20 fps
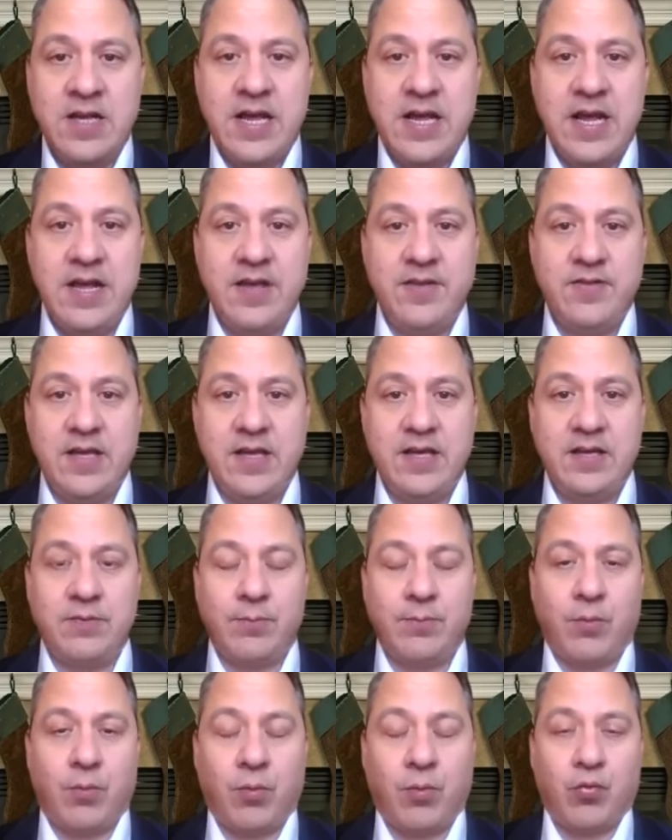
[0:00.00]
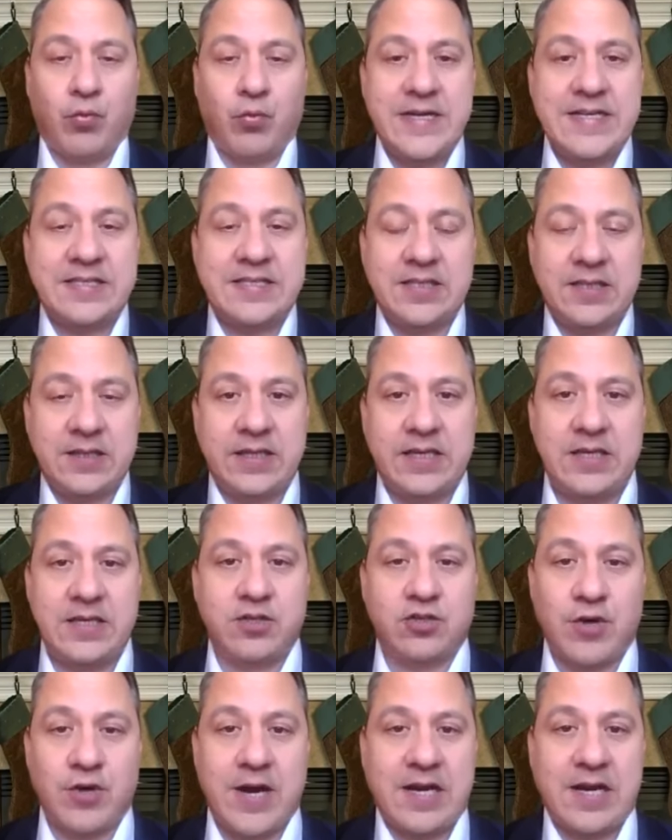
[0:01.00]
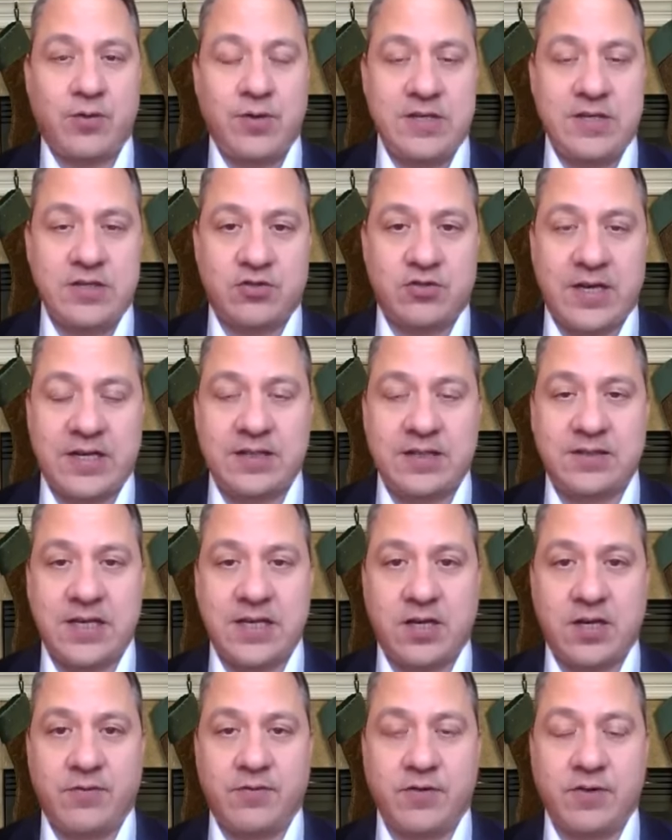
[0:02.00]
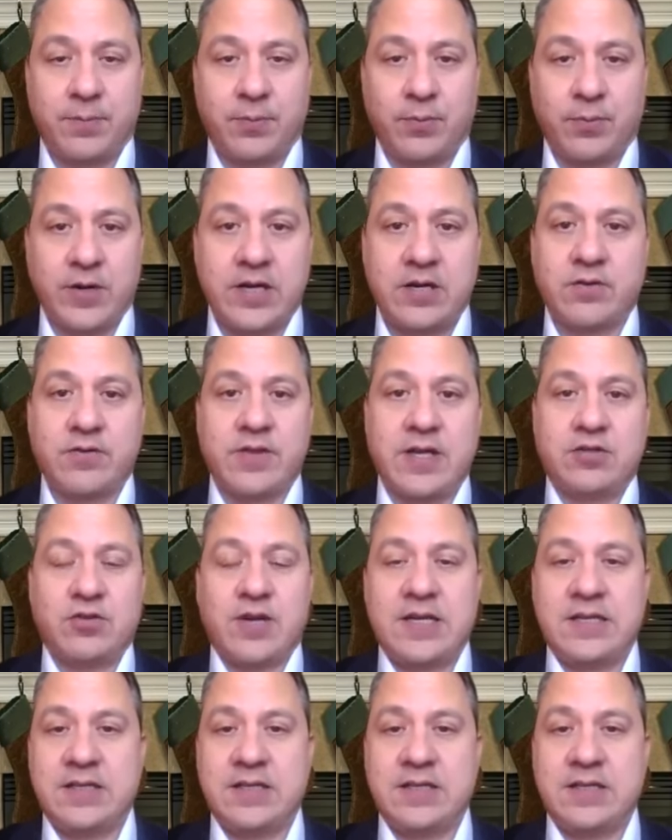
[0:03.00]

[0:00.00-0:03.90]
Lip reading: And then recently, the drag queens tried to take over the parade, or they tried